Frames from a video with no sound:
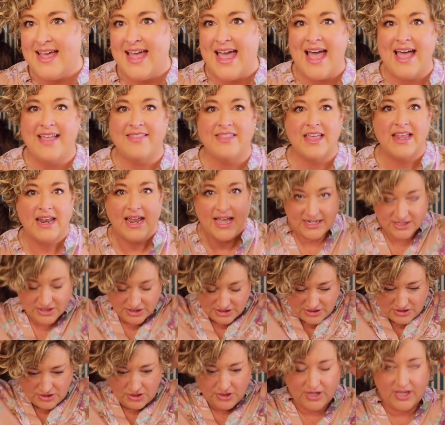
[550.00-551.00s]
and then I
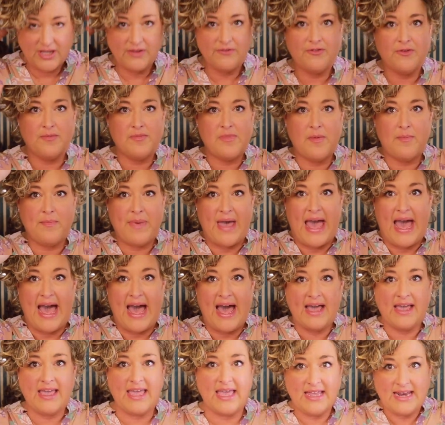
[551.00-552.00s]
just took it from the
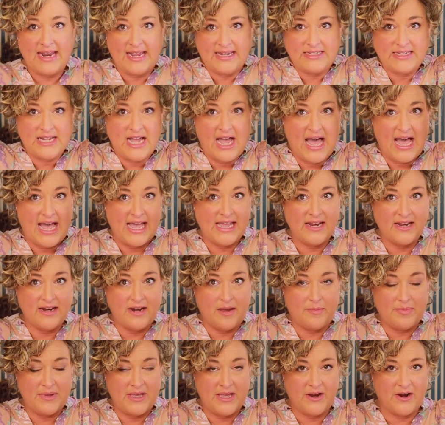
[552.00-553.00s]
back and I tied it
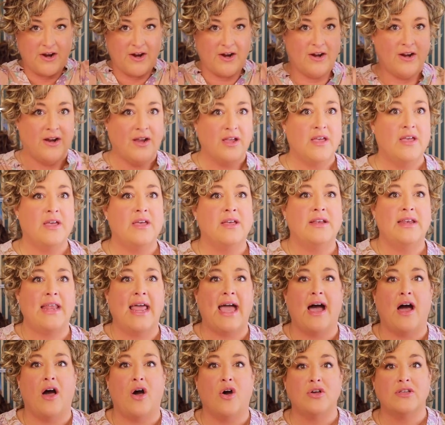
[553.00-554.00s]
up here.
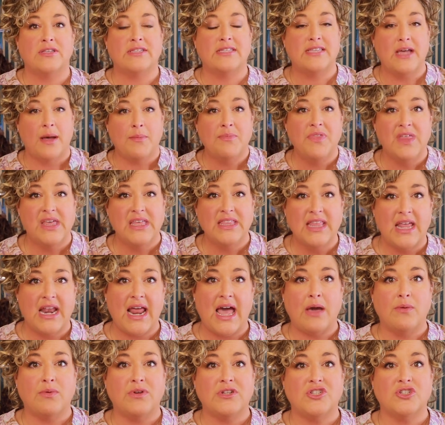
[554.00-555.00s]
Now, something that
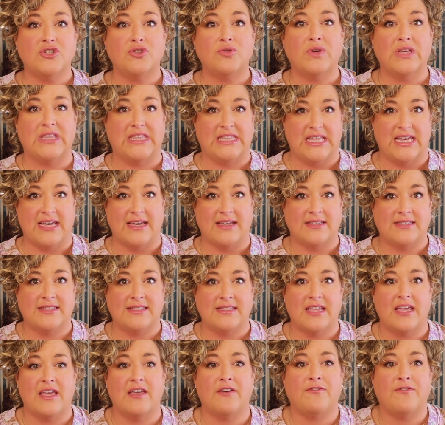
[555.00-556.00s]
I would do with
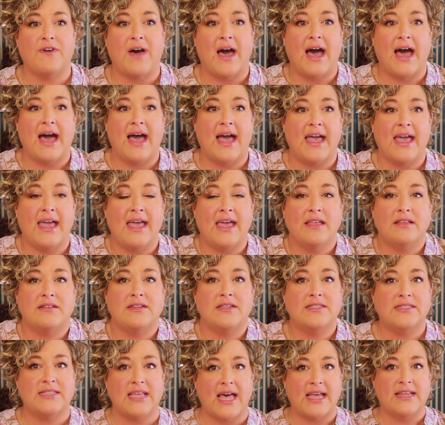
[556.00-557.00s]
this, if I
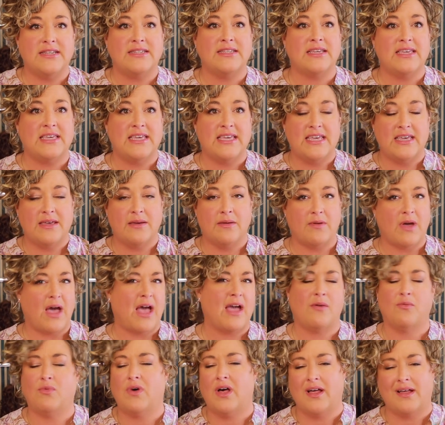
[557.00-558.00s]
decide to keep,
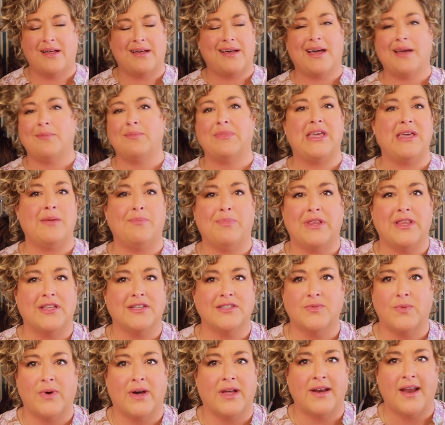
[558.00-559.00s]
I, well, I'm keeping
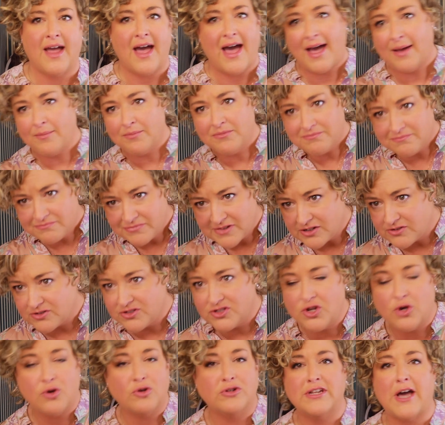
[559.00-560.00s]
this one. I'm
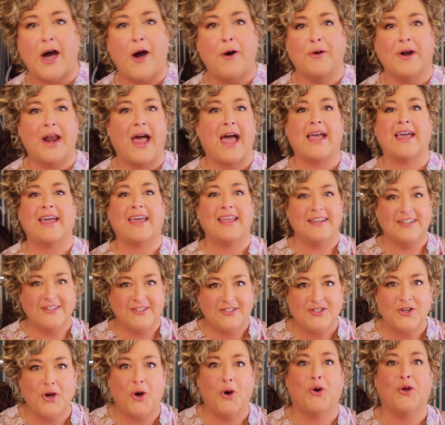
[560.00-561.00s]
There's no doubt I can
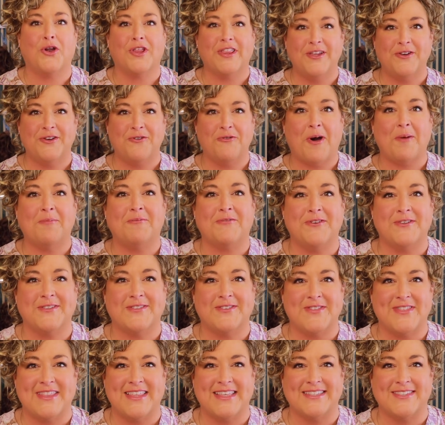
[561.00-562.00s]
totally do updos
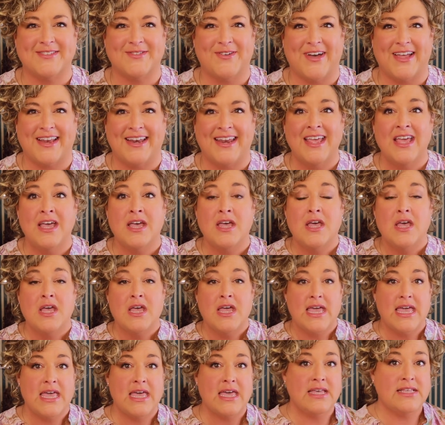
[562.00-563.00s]
with this one,
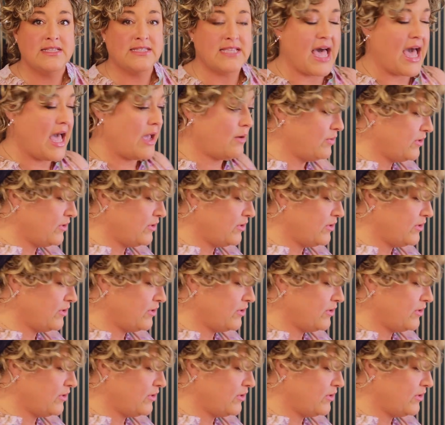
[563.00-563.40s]
is I